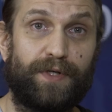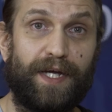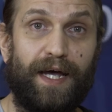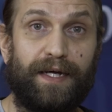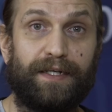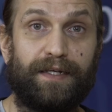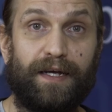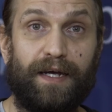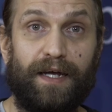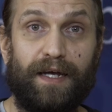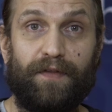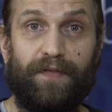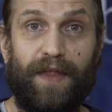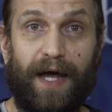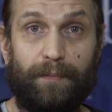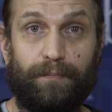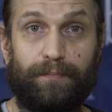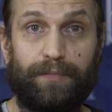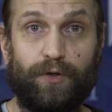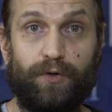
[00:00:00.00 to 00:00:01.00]
get
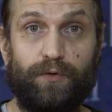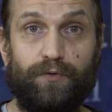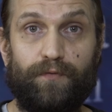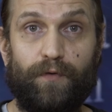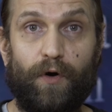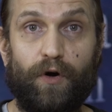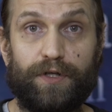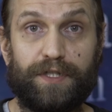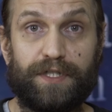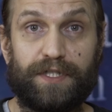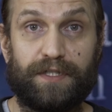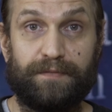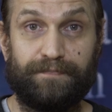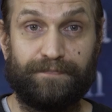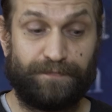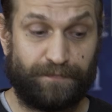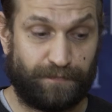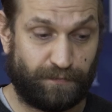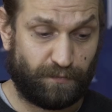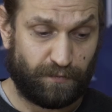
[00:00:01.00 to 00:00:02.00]
that Blue Voice
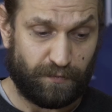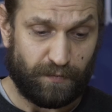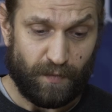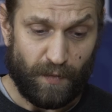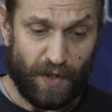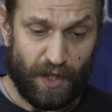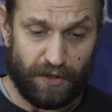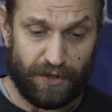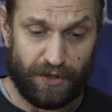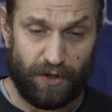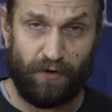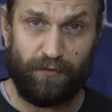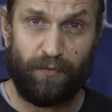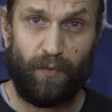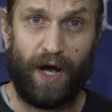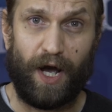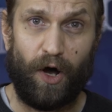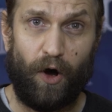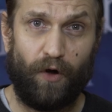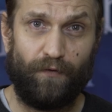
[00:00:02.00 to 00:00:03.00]

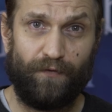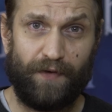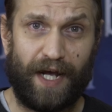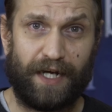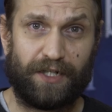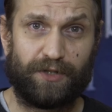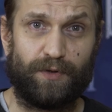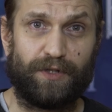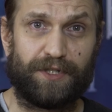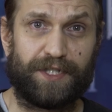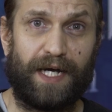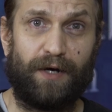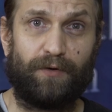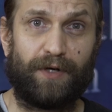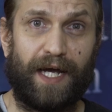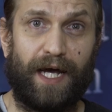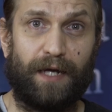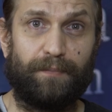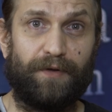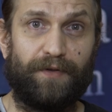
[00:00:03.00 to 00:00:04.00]
software on the actual
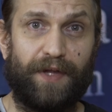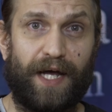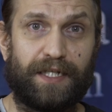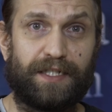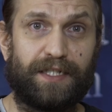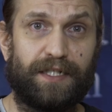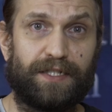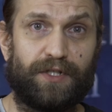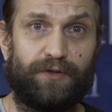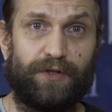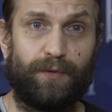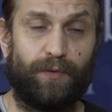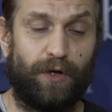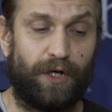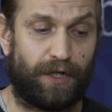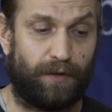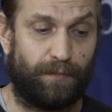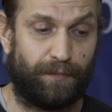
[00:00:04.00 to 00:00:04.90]
sound card, but that does only work